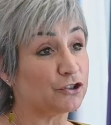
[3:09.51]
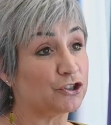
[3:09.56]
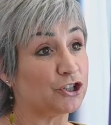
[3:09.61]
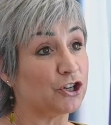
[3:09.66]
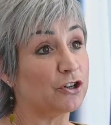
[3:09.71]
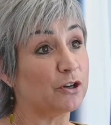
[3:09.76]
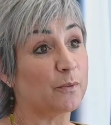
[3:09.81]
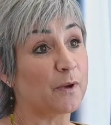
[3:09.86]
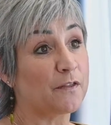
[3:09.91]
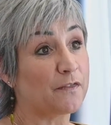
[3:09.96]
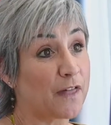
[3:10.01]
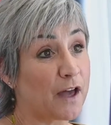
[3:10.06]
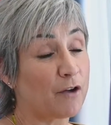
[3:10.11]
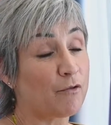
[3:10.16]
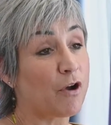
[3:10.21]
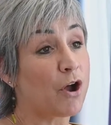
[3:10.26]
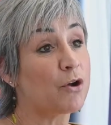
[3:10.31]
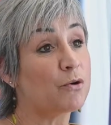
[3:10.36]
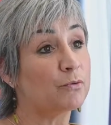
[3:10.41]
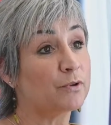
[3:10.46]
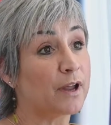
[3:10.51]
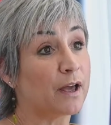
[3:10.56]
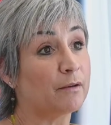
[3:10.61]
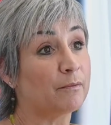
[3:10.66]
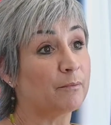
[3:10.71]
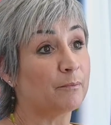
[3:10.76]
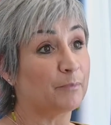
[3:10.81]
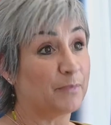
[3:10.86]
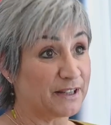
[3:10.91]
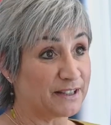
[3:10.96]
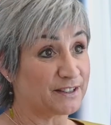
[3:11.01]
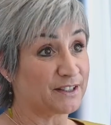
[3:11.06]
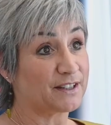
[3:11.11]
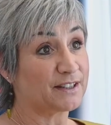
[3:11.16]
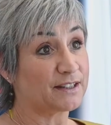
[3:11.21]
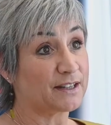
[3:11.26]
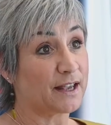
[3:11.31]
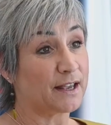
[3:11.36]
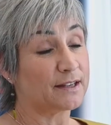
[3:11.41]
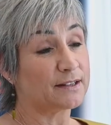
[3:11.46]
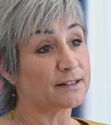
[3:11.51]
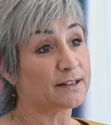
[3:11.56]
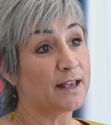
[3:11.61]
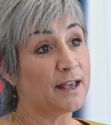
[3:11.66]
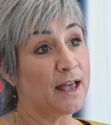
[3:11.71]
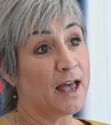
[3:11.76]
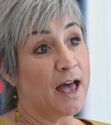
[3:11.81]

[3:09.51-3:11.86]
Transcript: journey with their own businesses